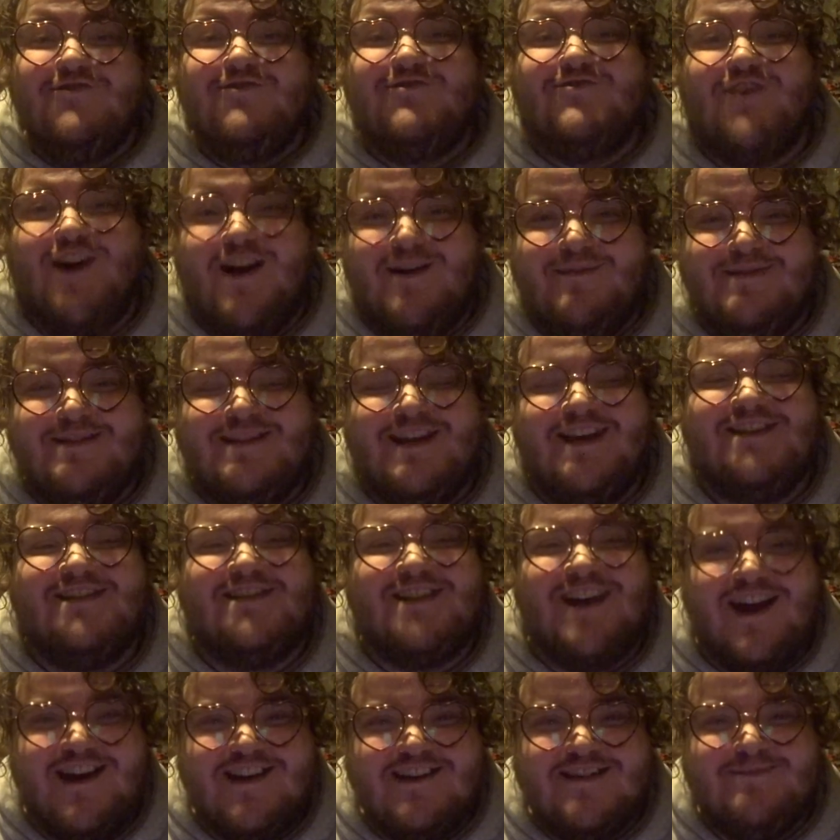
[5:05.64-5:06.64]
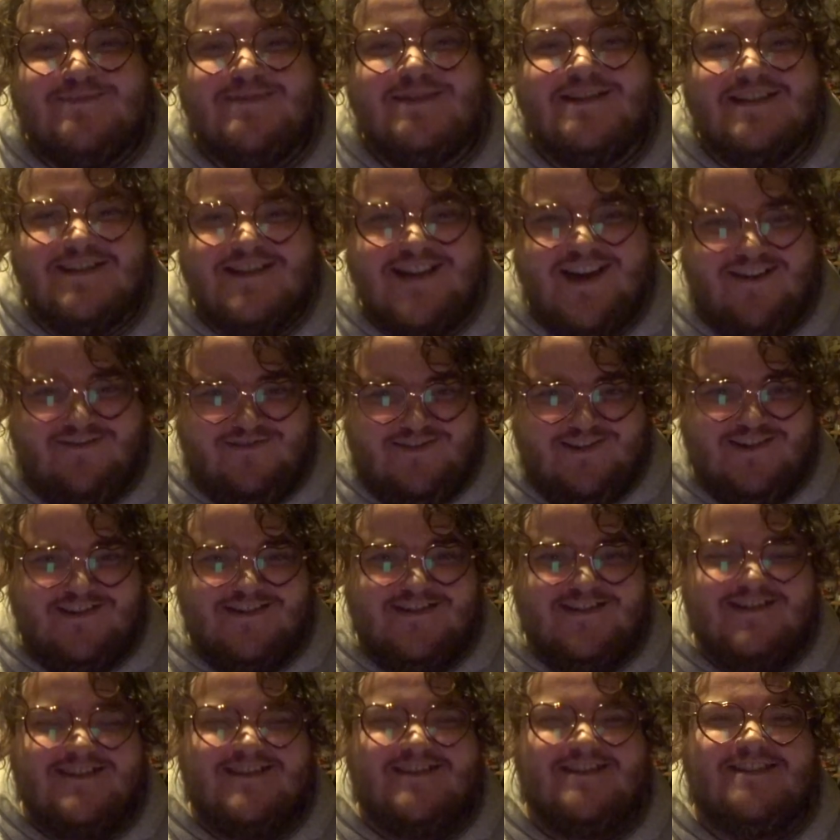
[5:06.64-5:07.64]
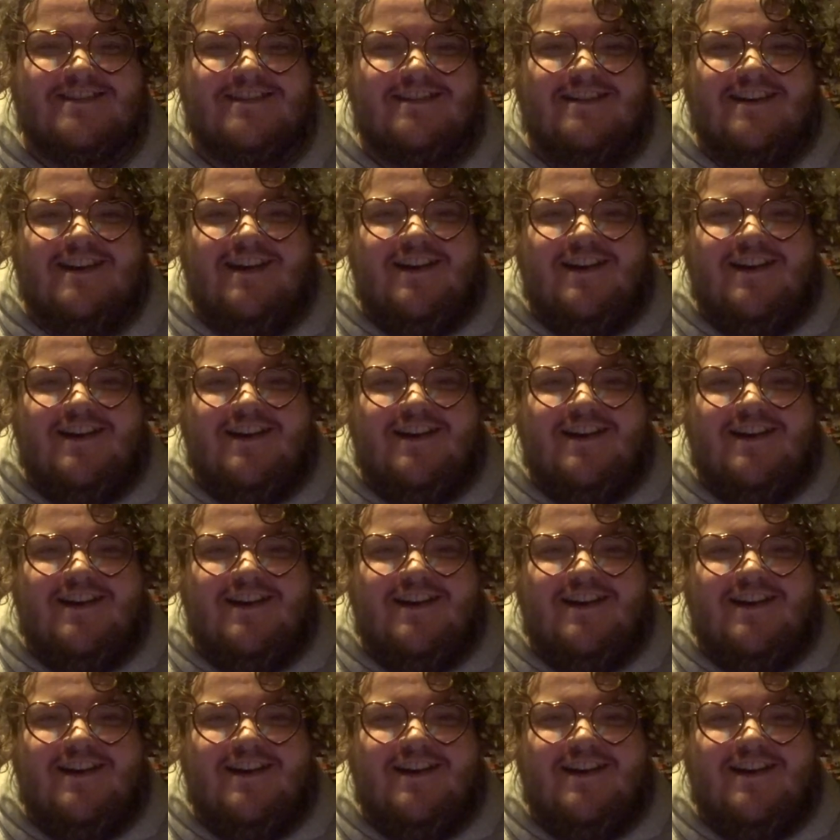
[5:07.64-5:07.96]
traumatized husband lovers.